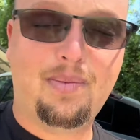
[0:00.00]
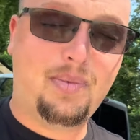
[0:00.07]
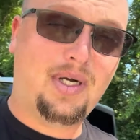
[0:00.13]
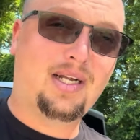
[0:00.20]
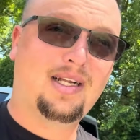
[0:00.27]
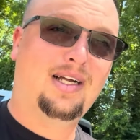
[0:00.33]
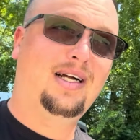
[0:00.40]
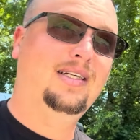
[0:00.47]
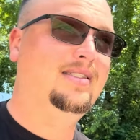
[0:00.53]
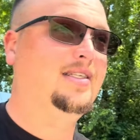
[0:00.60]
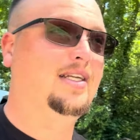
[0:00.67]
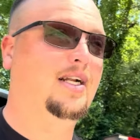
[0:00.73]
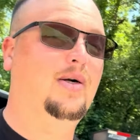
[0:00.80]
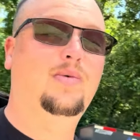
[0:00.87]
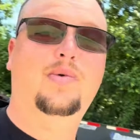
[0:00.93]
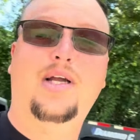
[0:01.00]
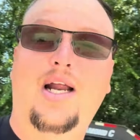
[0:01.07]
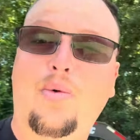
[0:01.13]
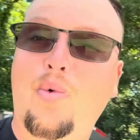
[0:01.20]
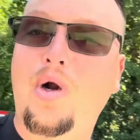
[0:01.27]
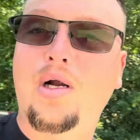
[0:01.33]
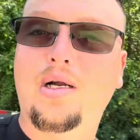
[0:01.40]
but you know, we
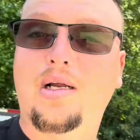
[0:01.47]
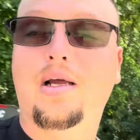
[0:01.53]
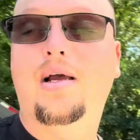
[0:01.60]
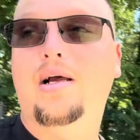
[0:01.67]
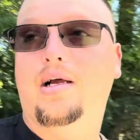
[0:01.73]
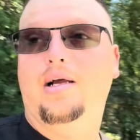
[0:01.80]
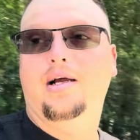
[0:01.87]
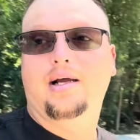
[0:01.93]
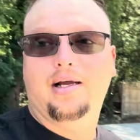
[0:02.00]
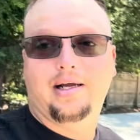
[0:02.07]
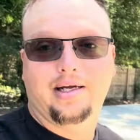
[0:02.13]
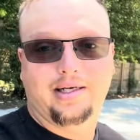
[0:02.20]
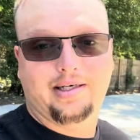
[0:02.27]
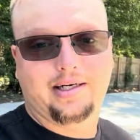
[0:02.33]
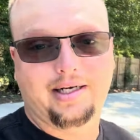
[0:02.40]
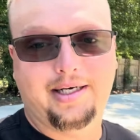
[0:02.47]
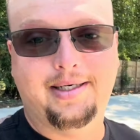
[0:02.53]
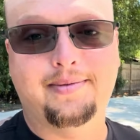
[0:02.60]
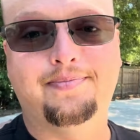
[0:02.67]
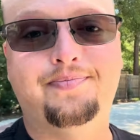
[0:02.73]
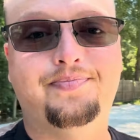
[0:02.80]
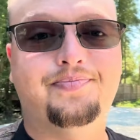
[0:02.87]
gotta work, and
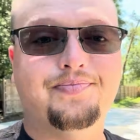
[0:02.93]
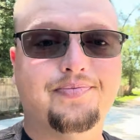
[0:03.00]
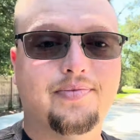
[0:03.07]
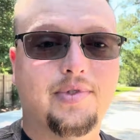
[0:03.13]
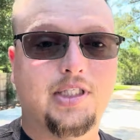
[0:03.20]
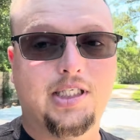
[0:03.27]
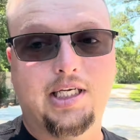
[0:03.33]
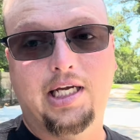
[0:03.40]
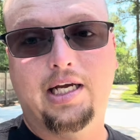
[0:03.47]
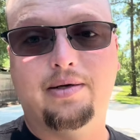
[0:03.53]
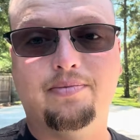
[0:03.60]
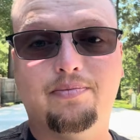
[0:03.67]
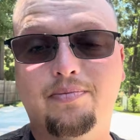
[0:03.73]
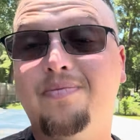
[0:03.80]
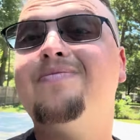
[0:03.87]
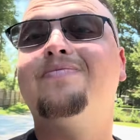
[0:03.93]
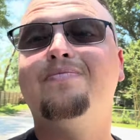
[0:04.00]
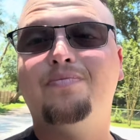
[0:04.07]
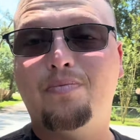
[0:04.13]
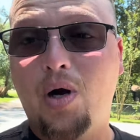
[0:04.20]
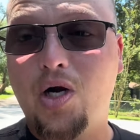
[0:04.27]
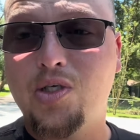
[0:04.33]
yeah,
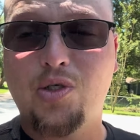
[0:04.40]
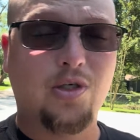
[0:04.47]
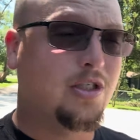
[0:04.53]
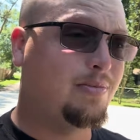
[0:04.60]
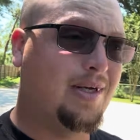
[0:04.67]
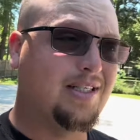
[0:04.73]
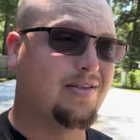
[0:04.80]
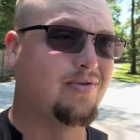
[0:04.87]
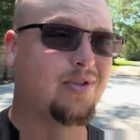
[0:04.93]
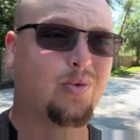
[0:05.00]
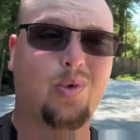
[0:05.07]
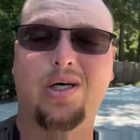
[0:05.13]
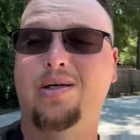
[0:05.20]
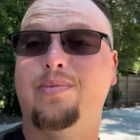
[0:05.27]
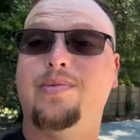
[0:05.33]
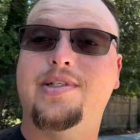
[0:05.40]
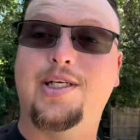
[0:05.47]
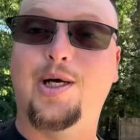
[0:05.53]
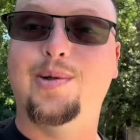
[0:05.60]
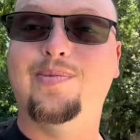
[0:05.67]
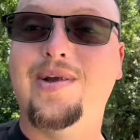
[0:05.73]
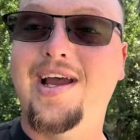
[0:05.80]
parts are expensive as well.
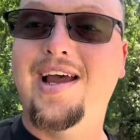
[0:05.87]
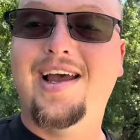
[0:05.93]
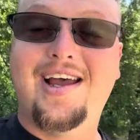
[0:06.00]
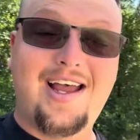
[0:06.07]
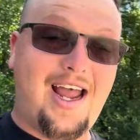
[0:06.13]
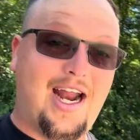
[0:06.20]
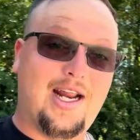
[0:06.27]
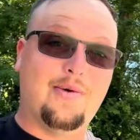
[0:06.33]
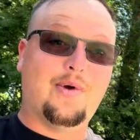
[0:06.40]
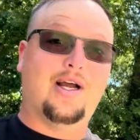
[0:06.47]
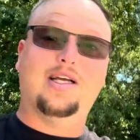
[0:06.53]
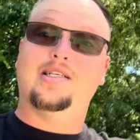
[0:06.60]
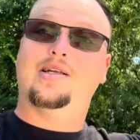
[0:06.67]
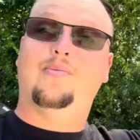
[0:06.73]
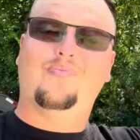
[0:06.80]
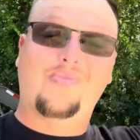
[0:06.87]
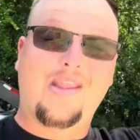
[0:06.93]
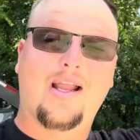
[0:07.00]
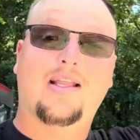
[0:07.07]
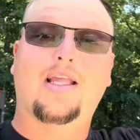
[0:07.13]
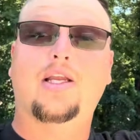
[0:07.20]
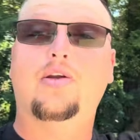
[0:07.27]
So anyways,
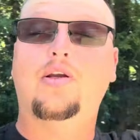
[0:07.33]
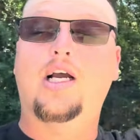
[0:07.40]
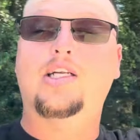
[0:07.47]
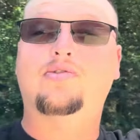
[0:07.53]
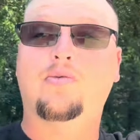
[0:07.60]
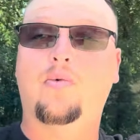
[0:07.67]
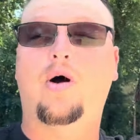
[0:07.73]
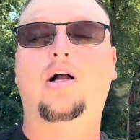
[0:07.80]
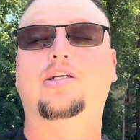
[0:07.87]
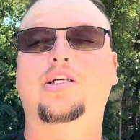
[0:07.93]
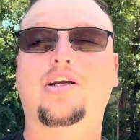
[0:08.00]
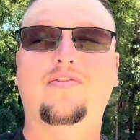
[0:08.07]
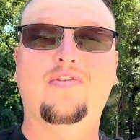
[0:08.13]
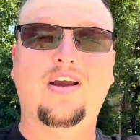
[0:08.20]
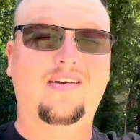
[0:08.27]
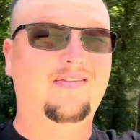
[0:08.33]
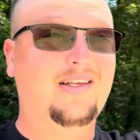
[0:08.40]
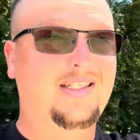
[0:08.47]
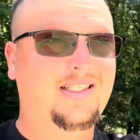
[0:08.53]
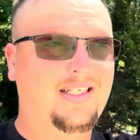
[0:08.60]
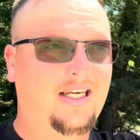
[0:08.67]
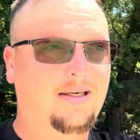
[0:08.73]
thank you guys for watching. If you have any
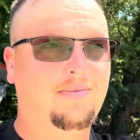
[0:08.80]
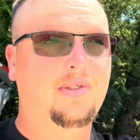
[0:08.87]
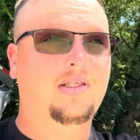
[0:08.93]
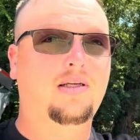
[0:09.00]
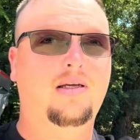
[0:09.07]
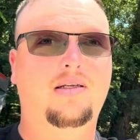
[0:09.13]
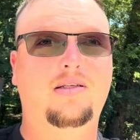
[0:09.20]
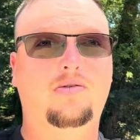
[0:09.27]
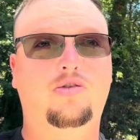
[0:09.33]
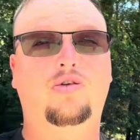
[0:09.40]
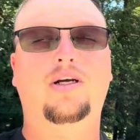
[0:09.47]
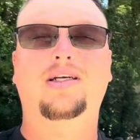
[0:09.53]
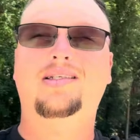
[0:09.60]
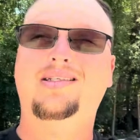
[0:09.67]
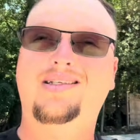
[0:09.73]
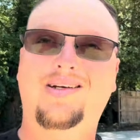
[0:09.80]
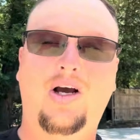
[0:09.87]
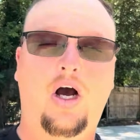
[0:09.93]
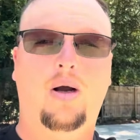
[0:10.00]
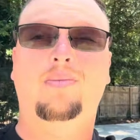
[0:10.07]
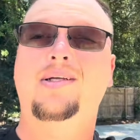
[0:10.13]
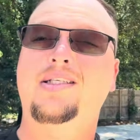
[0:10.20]
tips, tricks,
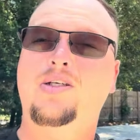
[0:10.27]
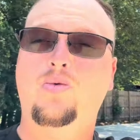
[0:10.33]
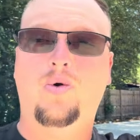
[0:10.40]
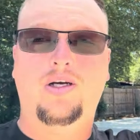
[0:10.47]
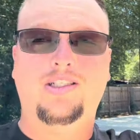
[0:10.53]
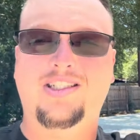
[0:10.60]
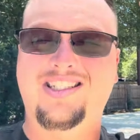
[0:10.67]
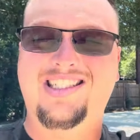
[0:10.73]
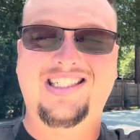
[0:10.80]
comments, questions,